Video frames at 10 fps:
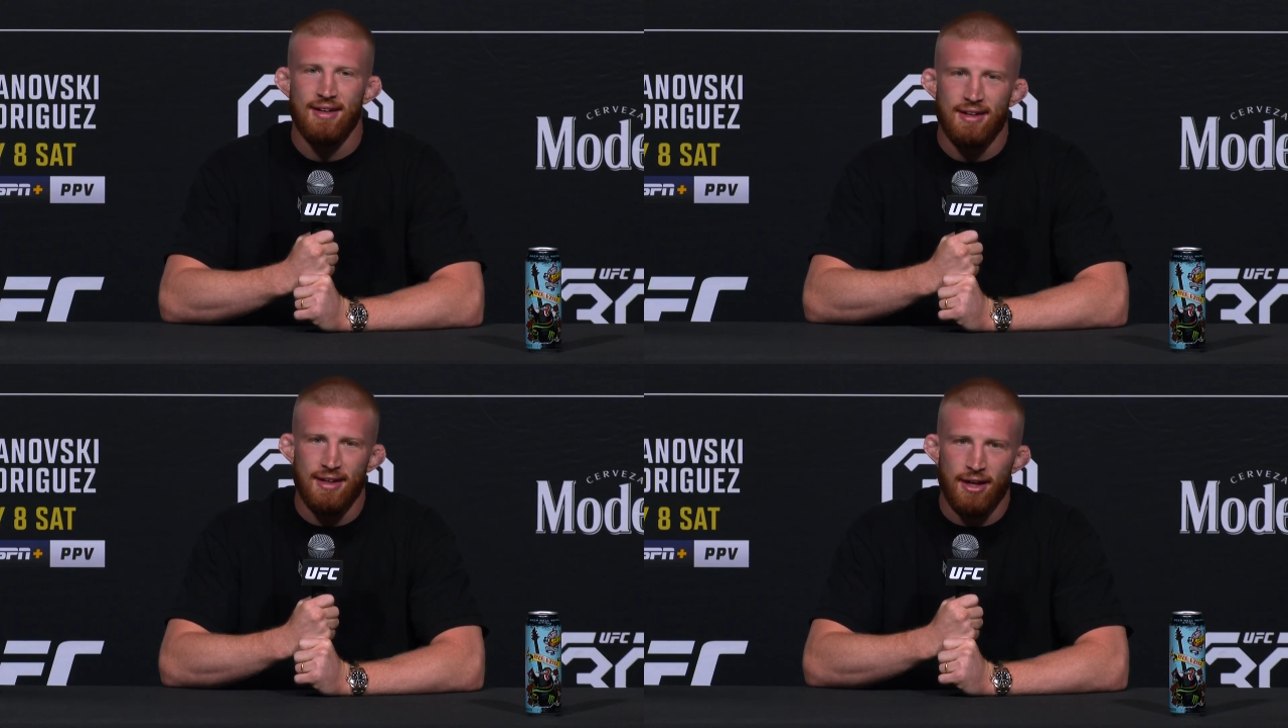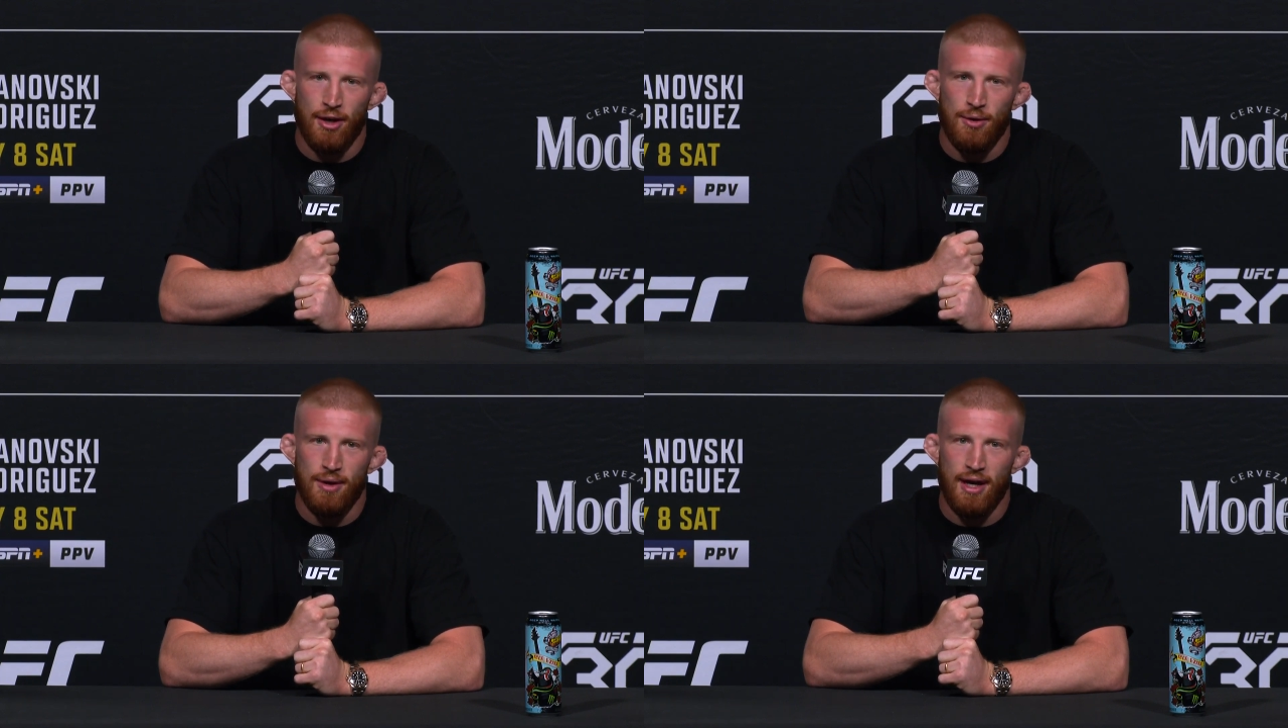You
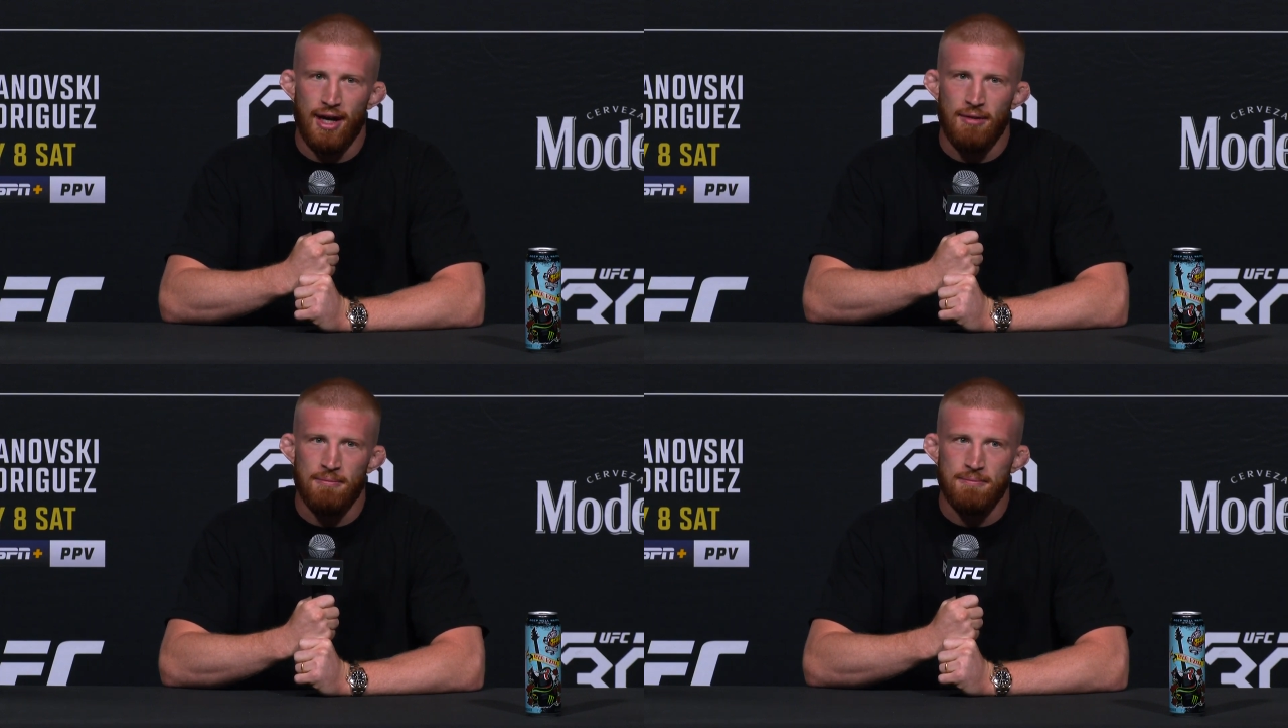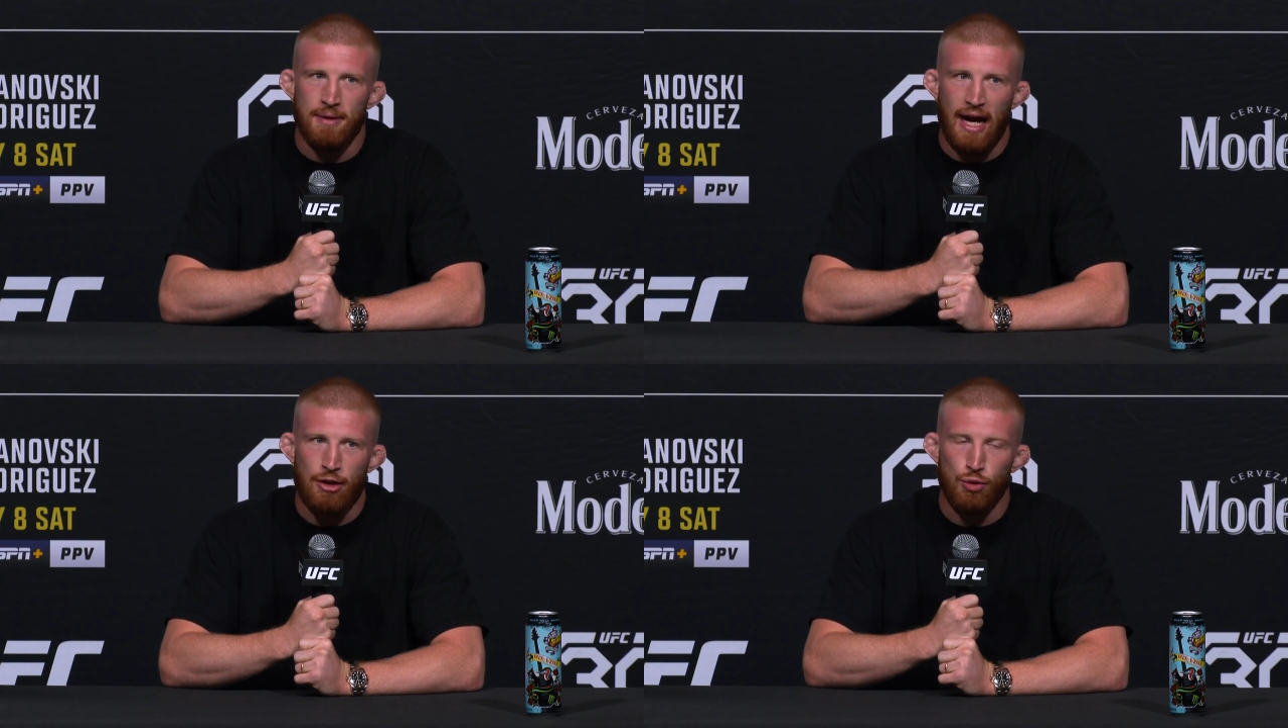know,
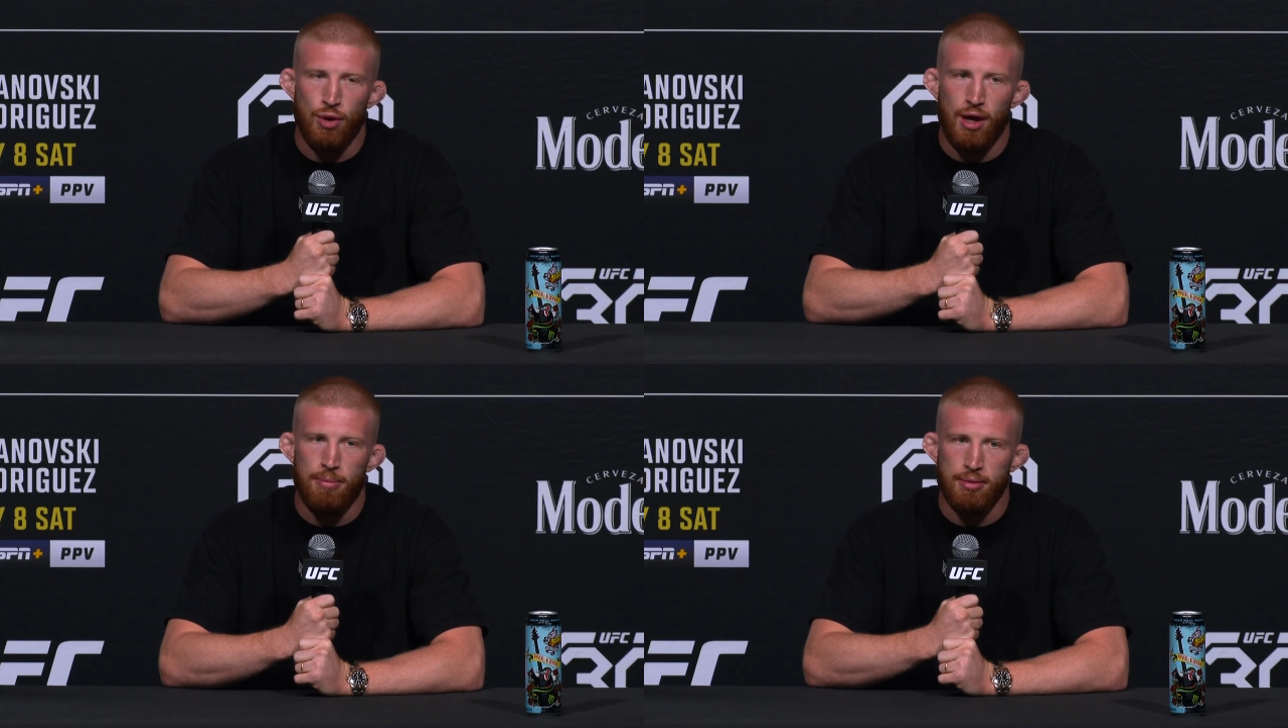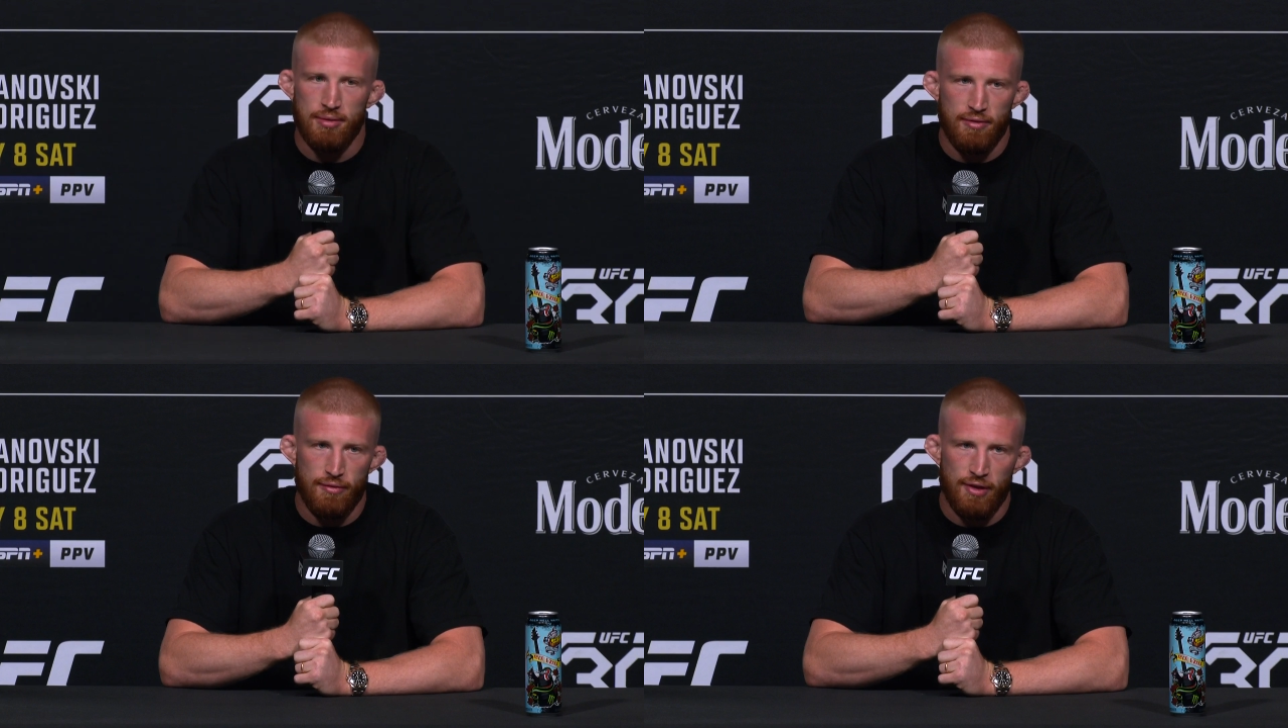I grew up
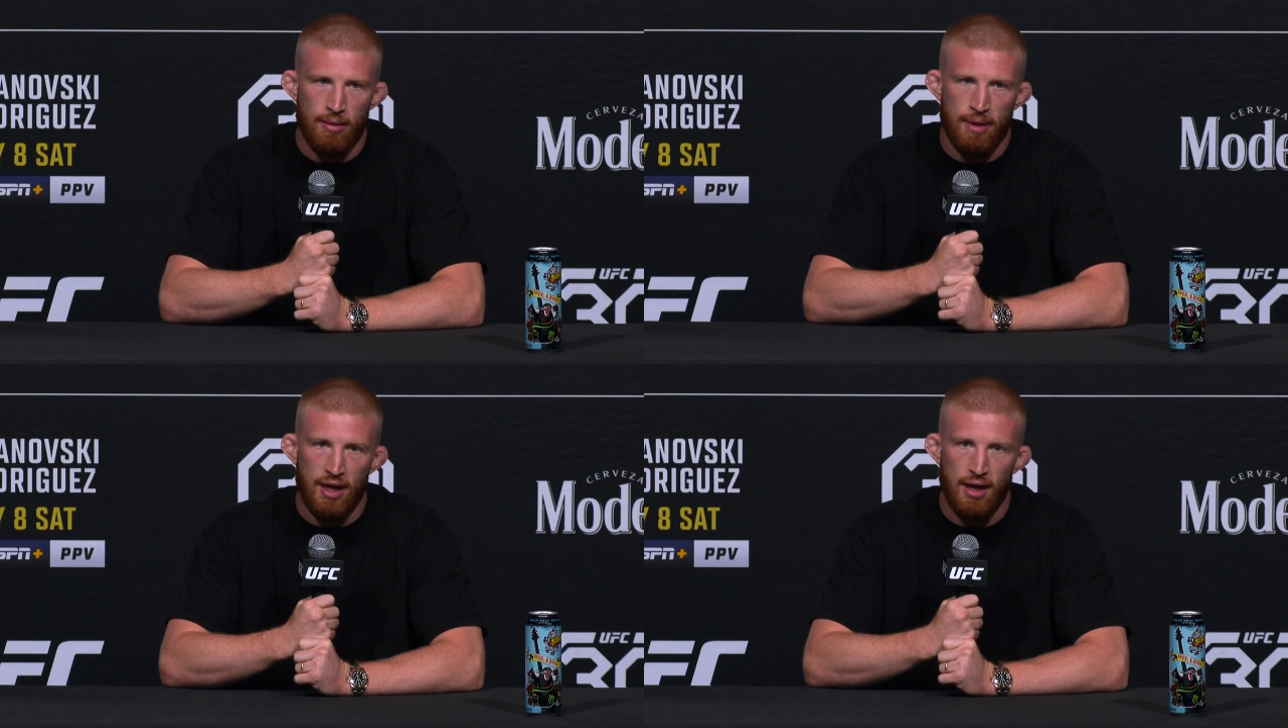from